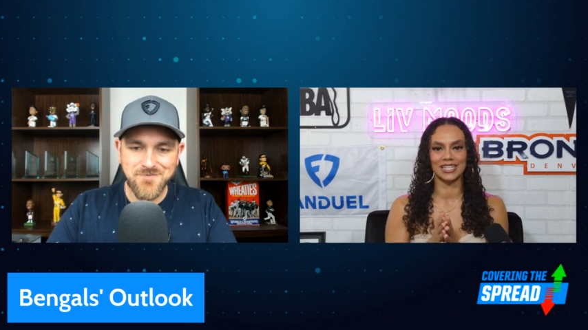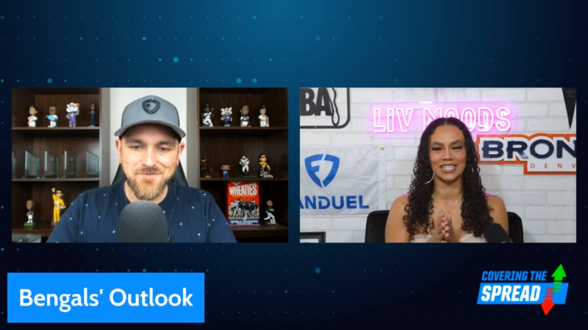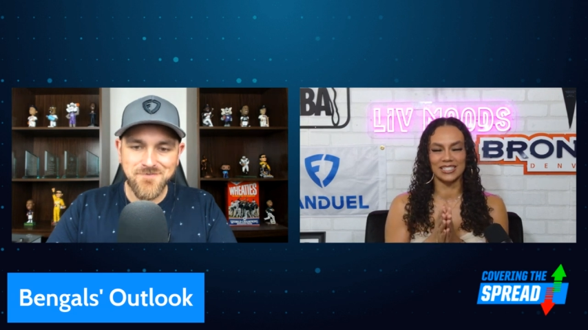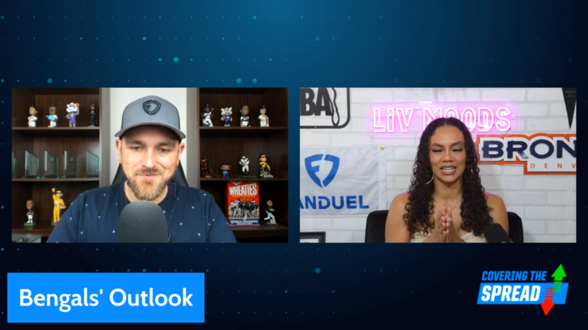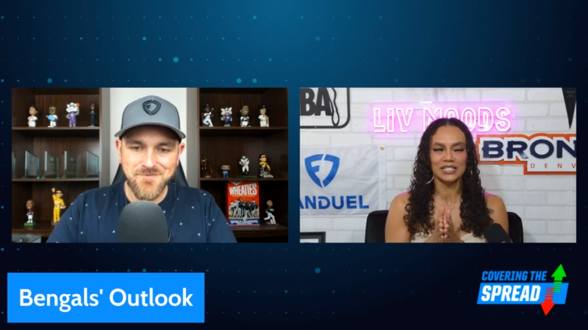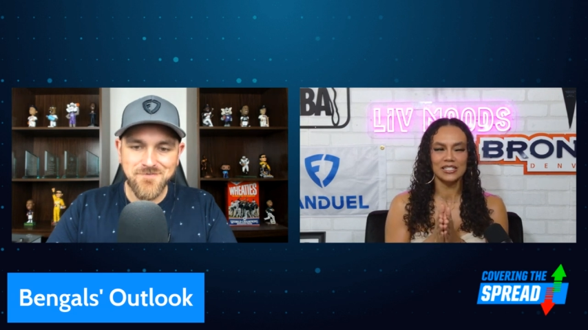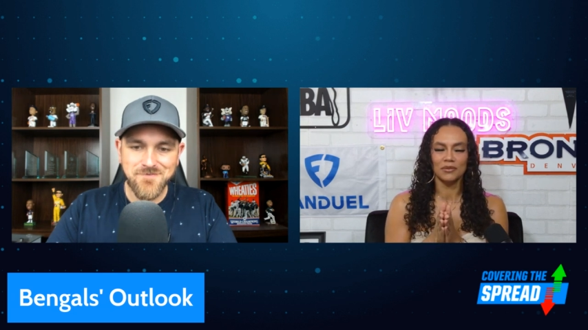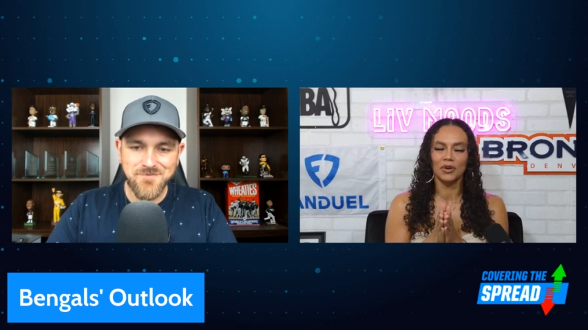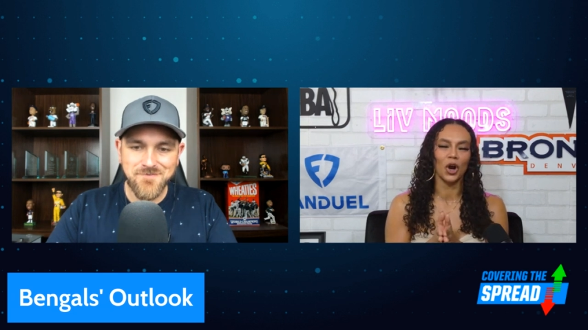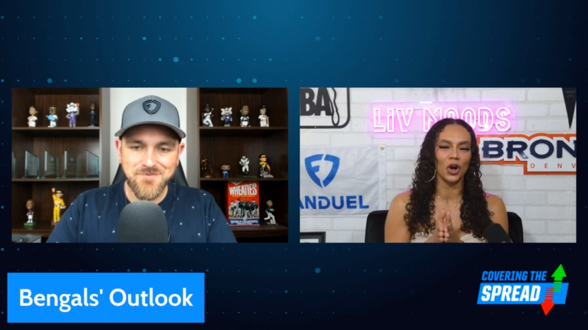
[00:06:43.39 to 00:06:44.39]
Speaker 1: it does
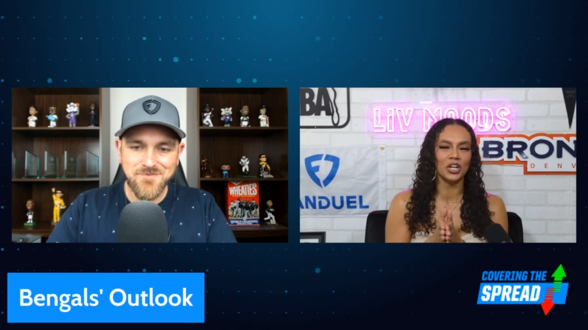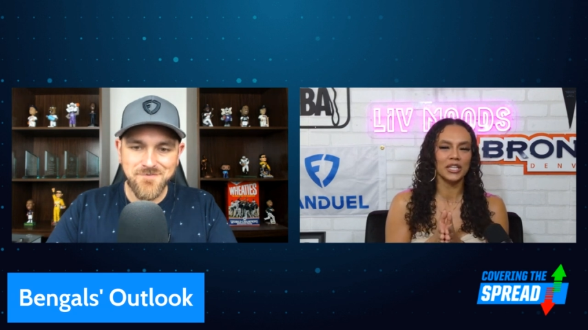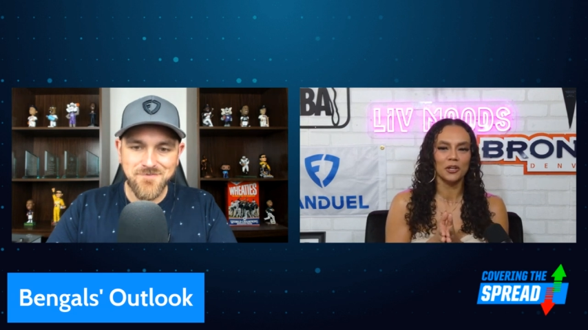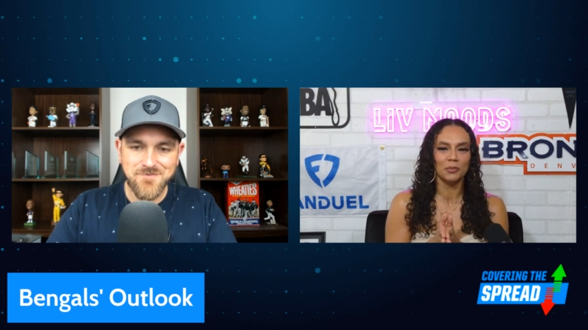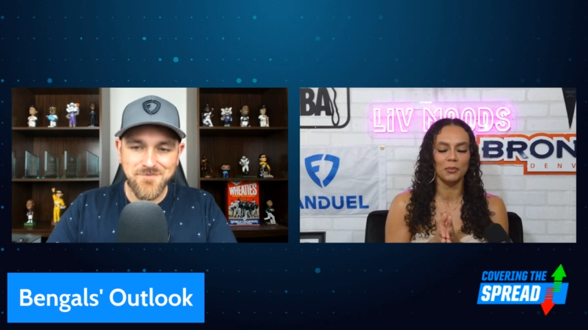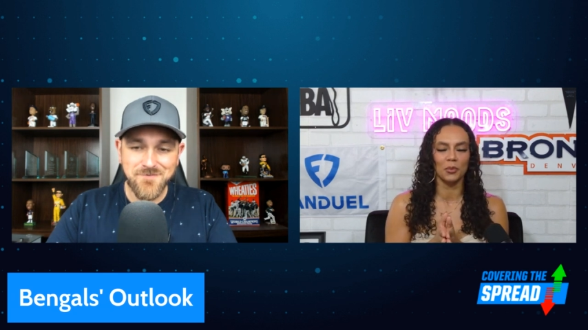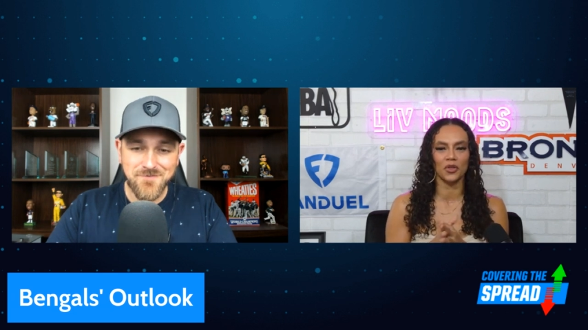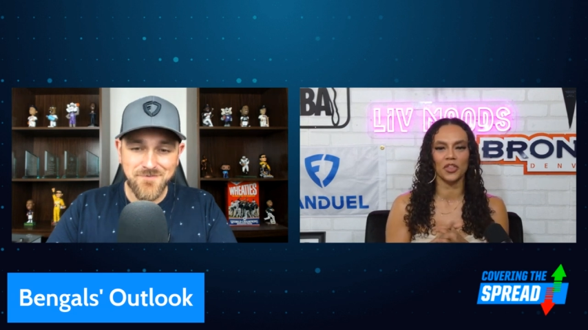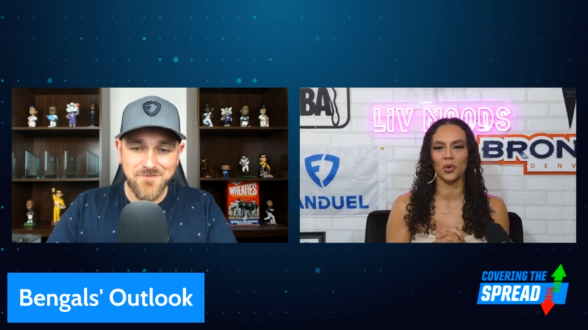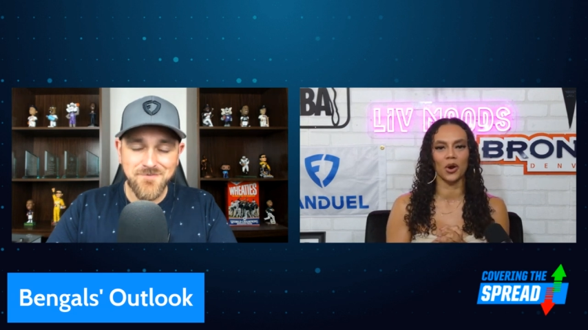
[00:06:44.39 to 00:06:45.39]
hurt a little bit more
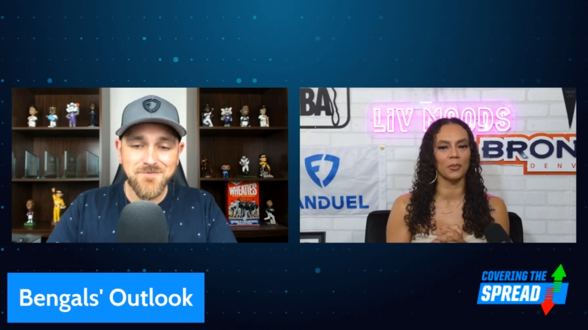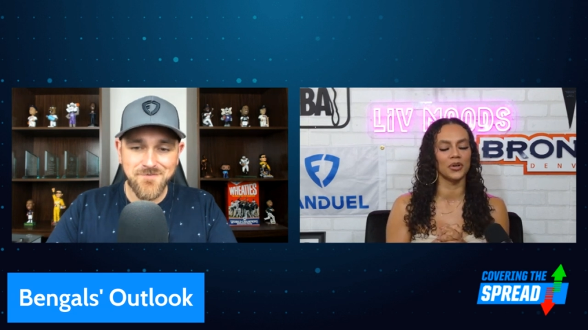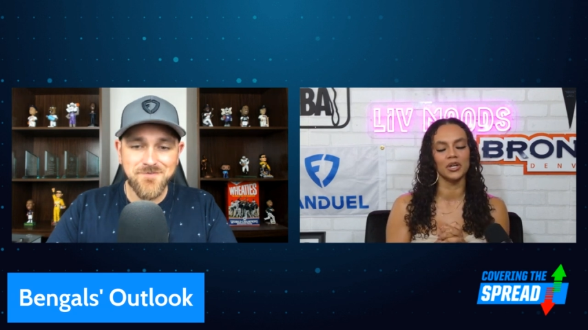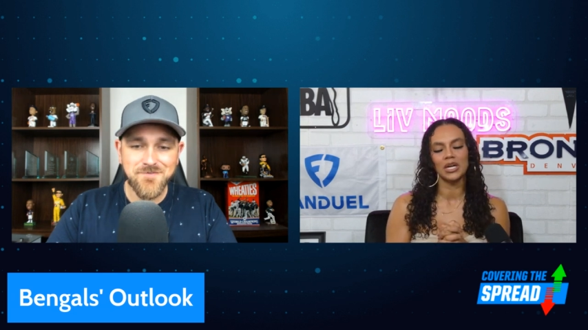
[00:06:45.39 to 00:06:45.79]
than normal.